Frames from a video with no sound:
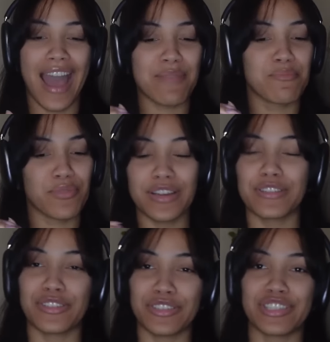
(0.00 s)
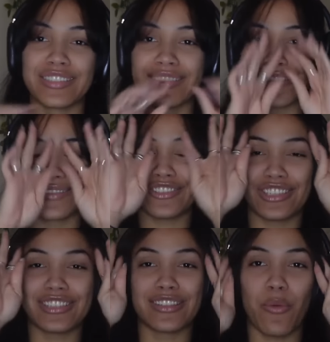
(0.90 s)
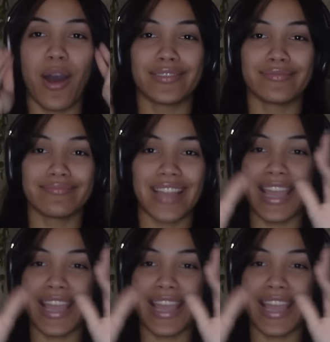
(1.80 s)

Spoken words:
I'm pretty sure she's the one.